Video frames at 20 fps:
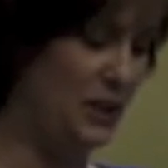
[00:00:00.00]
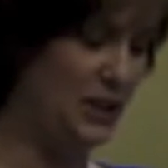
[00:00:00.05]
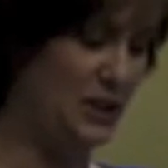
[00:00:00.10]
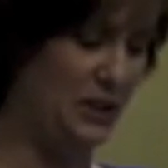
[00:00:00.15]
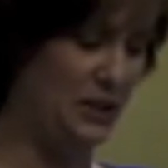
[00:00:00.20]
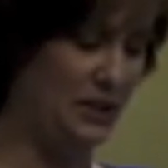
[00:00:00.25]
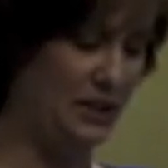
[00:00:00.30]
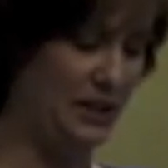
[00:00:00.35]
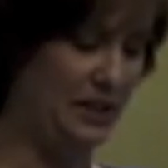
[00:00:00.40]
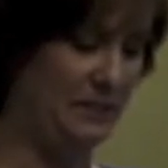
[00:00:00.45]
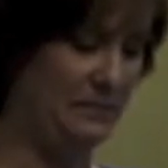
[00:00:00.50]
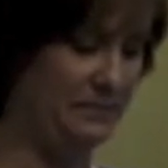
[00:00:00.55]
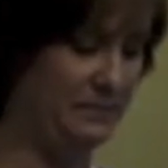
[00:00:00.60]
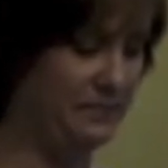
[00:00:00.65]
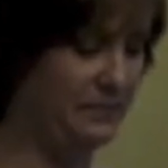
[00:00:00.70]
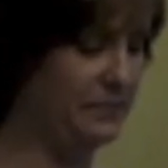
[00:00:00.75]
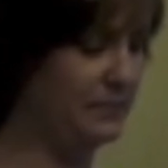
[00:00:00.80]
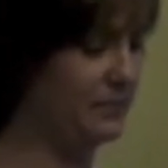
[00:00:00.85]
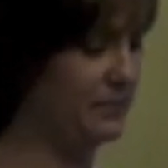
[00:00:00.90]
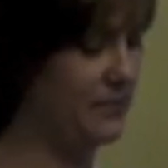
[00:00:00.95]
weeks early.
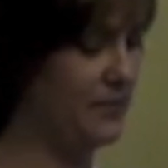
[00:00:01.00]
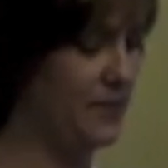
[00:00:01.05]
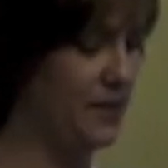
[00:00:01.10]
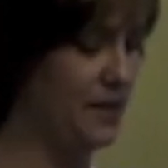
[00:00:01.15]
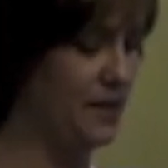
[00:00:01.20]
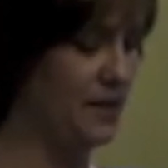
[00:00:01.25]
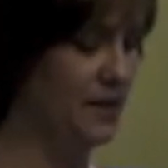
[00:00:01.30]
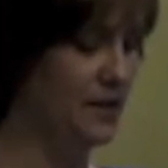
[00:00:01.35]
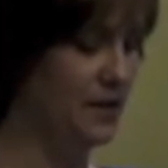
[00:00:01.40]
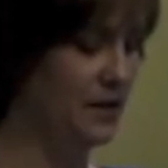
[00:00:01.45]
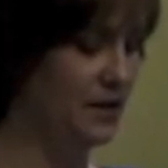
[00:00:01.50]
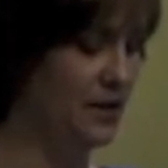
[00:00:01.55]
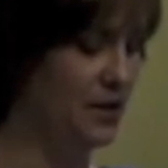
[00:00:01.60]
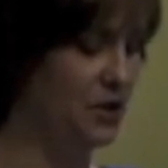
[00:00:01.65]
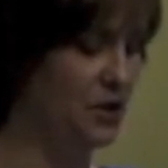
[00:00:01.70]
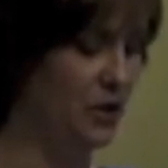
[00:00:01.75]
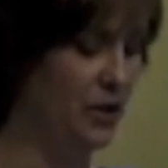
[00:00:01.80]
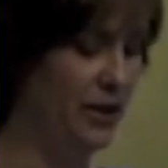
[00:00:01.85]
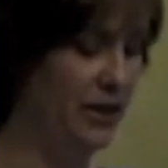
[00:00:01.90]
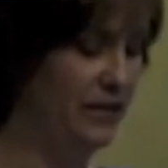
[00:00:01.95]
The
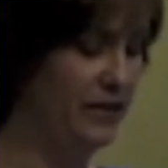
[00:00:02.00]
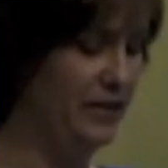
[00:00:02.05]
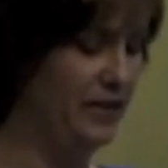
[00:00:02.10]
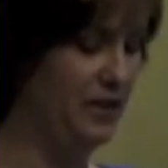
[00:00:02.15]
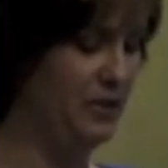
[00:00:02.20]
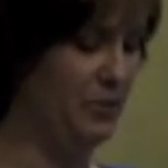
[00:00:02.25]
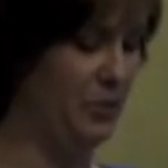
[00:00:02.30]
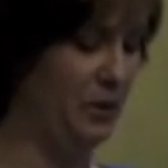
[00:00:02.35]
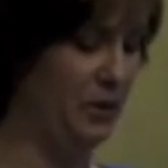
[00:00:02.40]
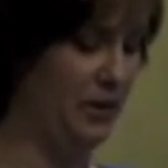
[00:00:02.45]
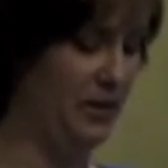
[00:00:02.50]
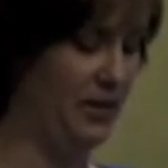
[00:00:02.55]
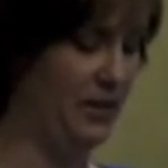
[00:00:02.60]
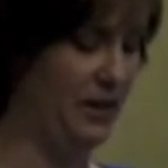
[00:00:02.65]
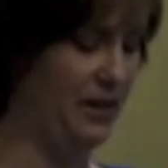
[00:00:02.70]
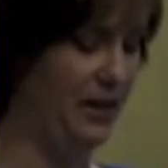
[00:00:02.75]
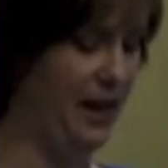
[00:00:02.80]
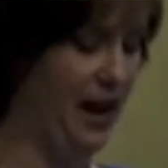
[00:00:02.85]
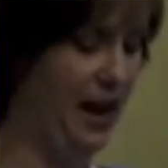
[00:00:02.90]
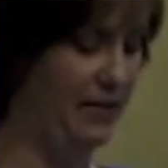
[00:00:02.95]
joy of his birth
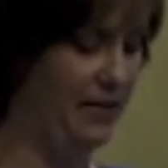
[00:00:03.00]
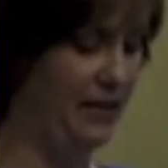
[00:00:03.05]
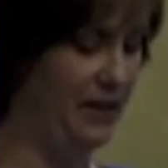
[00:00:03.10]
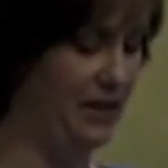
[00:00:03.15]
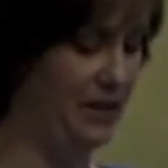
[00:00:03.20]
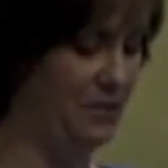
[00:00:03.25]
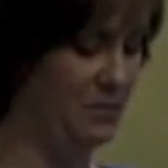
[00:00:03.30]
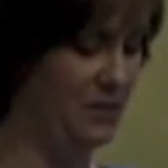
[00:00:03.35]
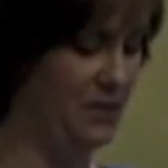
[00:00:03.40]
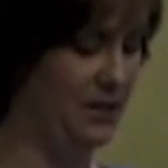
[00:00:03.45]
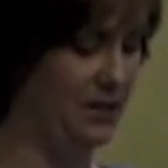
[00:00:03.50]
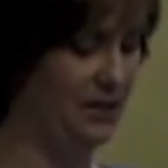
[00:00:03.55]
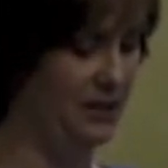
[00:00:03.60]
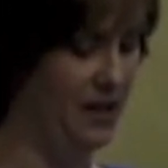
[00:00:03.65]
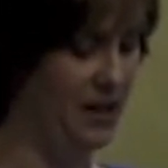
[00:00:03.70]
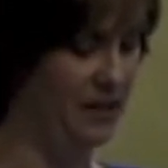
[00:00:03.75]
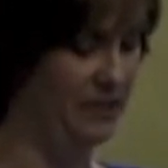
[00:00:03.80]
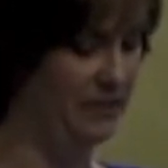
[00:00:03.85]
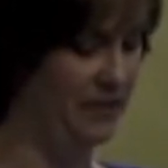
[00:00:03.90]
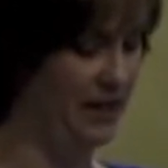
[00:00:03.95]
and having him to
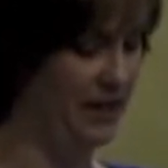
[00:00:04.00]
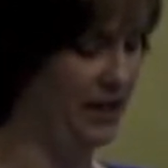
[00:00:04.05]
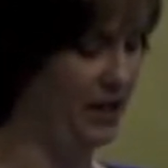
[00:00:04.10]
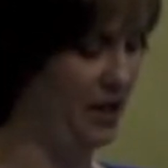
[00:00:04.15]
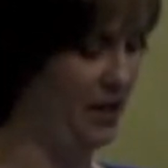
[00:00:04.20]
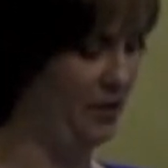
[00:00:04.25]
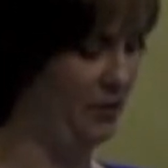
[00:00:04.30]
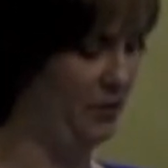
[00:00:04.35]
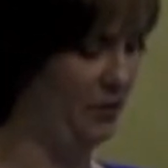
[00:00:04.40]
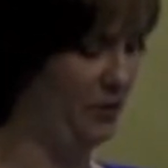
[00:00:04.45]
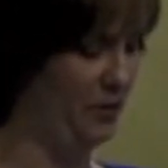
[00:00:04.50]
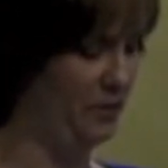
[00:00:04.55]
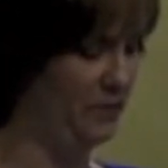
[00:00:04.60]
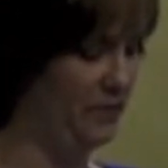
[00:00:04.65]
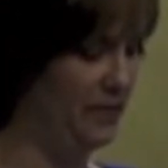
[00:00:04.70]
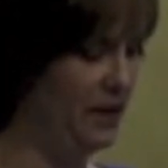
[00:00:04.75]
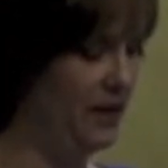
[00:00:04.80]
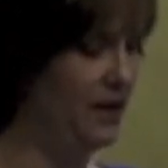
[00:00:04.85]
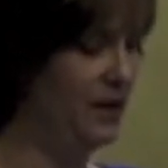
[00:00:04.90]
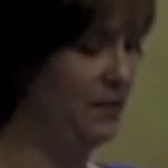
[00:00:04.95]
love and care for
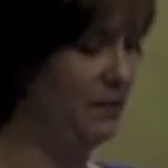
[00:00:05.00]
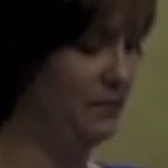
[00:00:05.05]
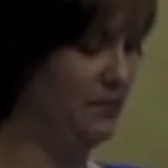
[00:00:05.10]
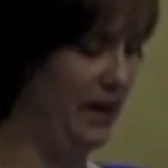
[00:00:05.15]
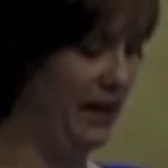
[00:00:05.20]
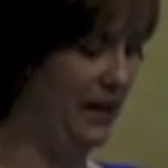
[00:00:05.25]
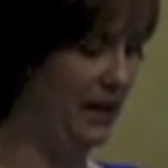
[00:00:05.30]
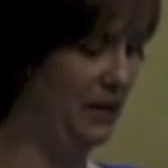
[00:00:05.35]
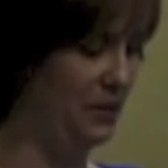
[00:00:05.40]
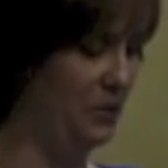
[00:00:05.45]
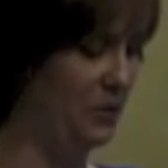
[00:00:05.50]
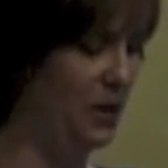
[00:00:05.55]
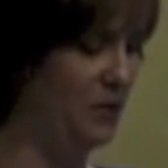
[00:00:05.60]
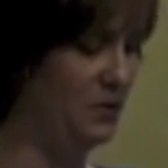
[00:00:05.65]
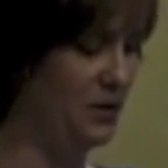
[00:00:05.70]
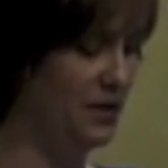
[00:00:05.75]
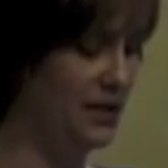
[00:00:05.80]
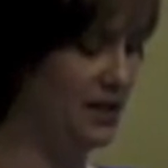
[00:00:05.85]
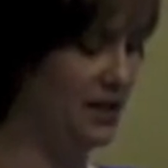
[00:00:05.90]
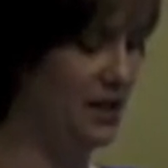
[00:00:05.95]
made
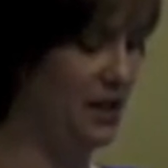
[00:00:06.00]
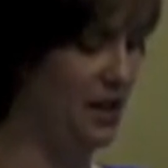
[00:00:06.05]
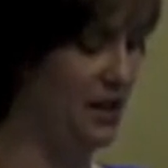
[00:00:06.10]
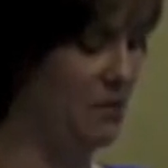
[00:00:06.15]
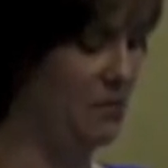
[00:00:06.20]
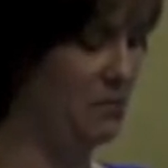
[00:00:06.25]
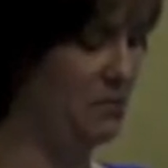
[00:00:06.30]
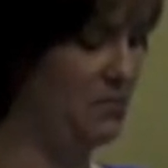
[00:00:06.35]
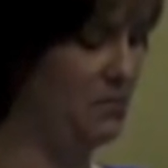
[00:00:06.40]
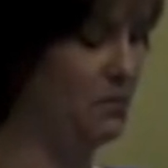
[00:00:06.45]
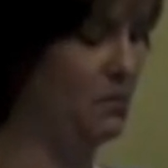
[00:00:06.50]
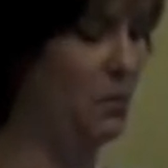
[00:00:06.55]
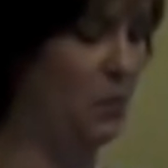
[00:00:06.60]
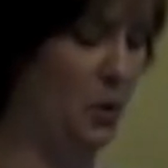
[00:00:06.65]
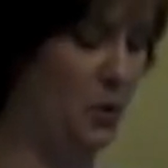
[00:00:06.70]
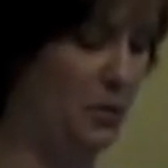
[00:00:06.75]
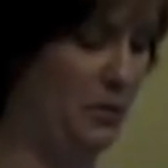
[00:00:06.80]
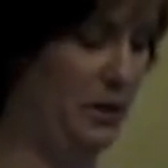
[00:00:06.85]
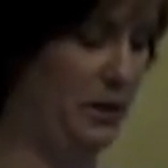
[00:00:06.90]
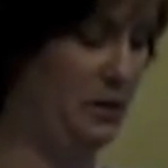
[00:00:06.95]
what was to come
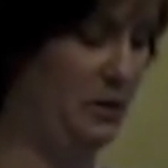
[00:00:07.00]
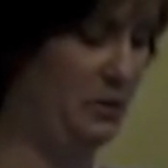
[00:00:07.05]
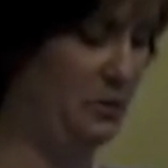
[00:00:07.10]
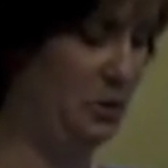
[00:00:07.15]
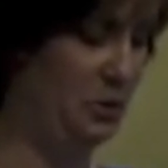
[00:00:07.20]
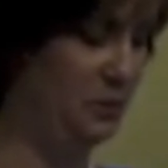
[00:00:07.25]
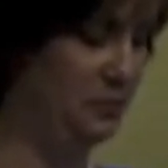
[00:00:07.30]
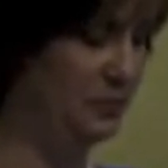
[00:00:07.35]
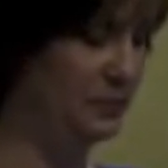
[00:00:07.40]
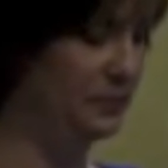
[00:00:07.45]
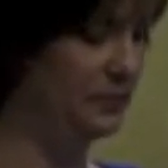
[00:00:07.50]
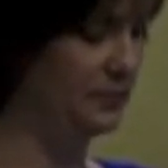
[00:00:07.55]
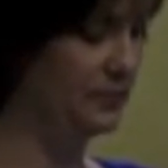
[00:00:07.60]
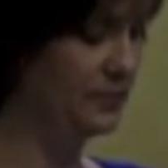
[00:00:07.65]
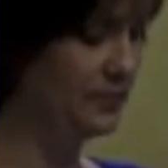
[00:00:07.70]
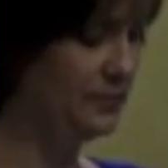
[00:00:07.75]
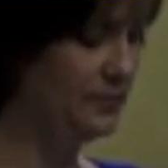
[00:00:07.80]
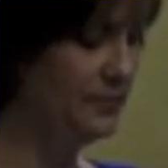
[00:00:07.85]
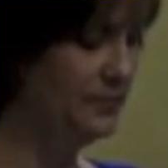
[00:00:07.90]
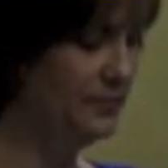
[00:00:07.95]
more bearable.
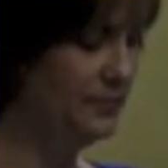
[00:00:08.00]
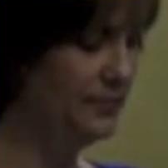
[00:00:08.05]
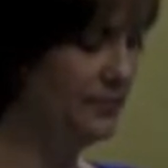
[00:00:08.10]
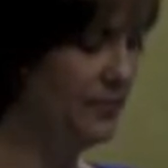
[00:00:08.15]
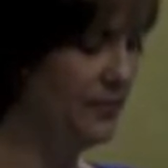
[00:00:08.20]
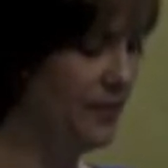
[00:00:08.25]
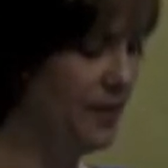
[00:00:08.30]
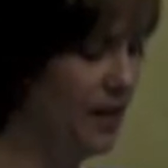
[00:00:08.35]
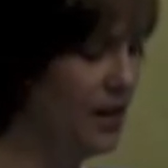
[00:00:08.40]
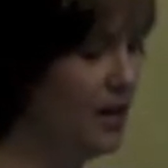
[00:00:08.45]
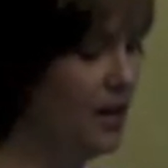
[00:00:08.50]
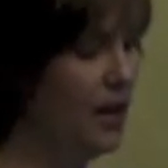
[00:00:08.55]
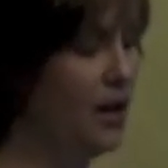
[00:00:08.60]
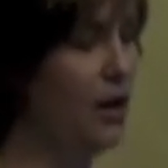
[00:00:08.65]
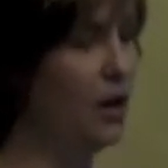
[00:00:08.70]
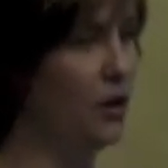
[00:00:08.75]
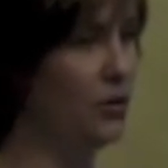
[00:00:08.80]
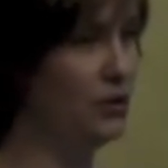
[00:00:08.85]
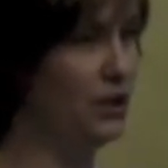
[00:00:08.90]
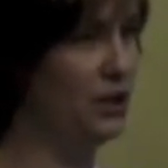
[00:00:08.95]

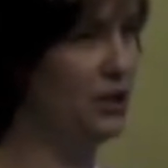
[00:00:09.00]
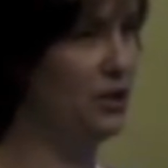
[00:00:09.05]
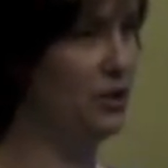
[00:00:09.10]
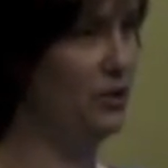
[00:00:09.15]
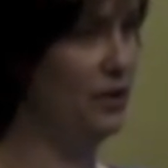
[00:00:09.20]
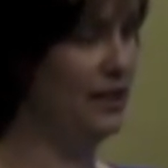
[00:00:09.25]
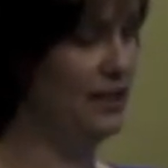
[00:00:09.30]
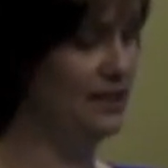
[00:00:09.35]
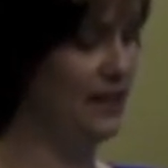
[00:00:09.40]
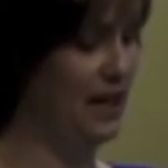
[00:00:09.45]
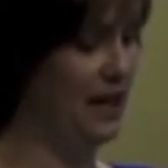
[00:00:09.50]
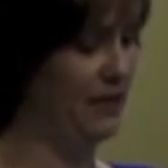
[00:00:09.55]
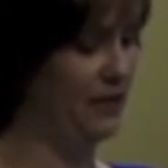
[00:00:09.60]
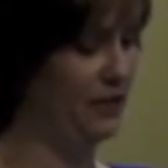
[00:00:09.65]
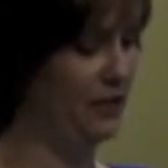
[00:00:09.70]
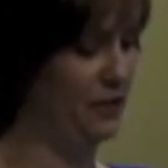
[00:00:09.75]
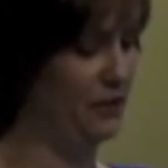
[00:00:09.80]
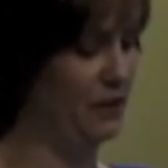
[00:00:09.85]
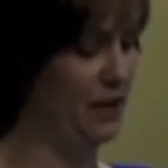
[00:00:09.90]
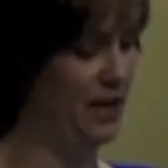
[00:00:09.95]
Only two weeks
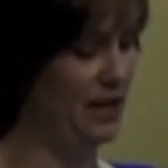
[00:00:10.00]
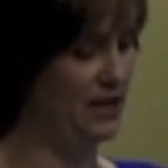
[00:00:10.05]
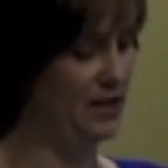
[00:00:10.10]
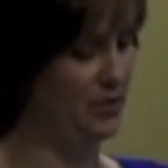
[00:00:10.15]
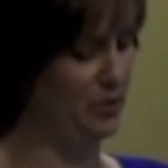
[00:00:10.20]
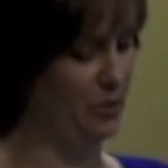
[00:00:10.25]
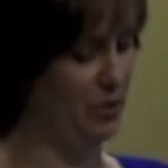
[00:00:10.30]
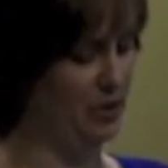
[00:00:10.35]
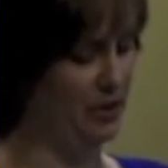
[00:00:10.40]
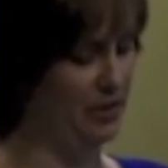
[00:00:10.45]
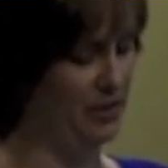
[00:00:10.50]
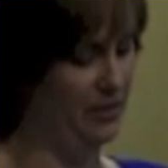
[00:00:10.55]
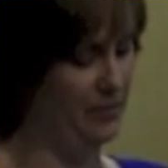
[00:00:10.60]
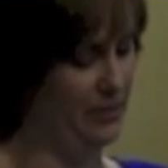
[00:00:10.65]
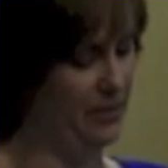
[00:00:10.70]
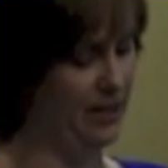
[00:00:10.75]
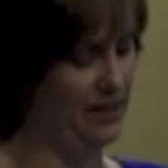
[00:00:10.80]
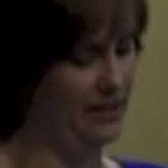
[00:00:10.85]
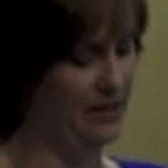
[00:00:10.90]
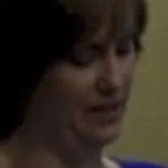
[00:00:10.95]
after Ryan's birth,
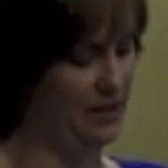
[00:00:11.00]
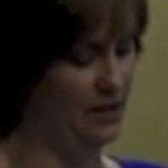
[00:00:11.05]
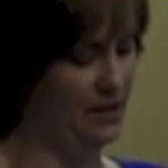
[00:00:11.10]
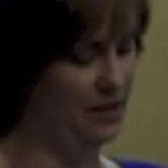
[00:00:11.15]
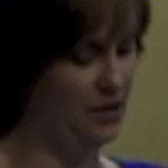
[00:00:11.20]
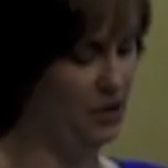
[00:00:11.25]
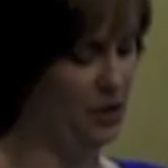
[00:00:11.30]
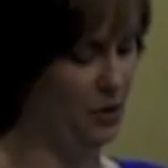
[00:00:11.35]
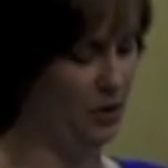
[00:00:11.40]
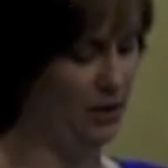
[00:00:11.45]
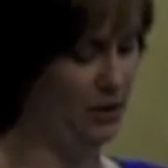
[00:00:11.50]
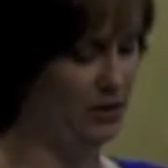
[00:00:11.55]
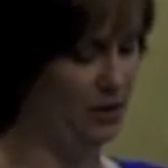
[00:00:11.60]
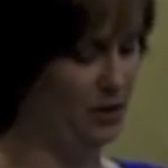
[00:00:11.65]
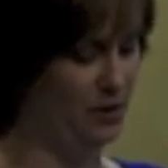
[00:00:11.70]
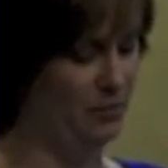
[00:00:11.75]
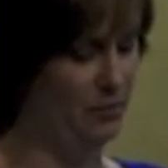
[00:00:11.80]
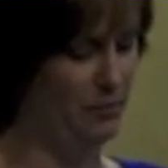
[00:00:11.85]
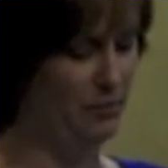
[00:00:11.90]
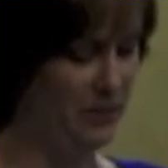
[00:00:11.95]
I set on a trail
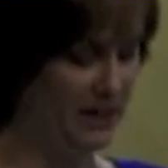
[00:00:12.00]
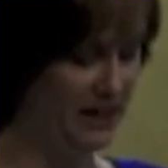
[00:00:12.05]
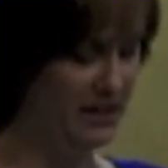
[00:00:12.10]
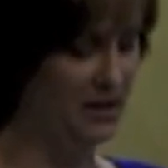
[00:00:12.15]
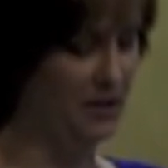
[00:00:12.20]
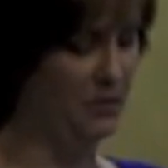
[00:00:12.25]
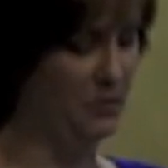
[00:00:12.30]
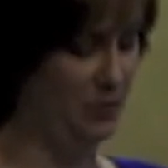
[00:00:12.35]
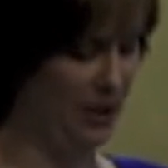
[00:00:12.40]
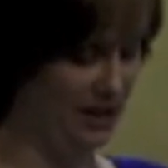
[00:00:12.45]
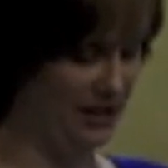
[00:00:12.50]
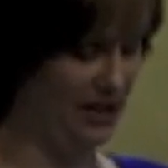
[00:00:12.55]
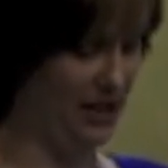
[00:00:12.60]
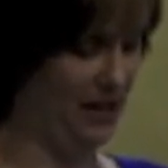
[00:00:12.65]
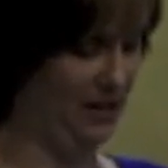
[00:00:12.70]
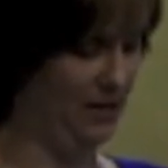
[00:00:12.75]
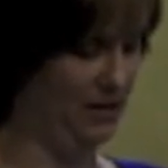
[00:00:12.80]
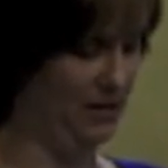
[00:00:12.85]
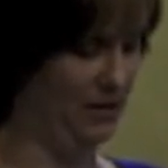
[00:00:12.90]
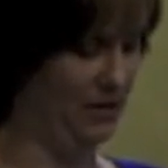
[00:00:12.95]
to beat breast
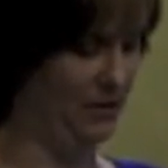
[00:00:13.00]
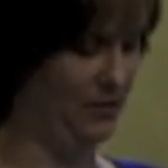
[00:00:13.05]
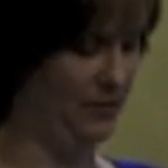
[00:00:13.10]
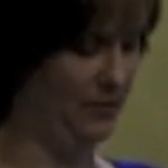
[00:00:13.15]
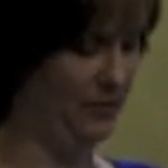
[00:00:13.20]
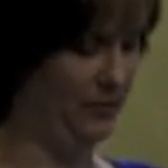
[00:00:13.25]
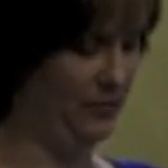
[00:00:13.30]
cancer.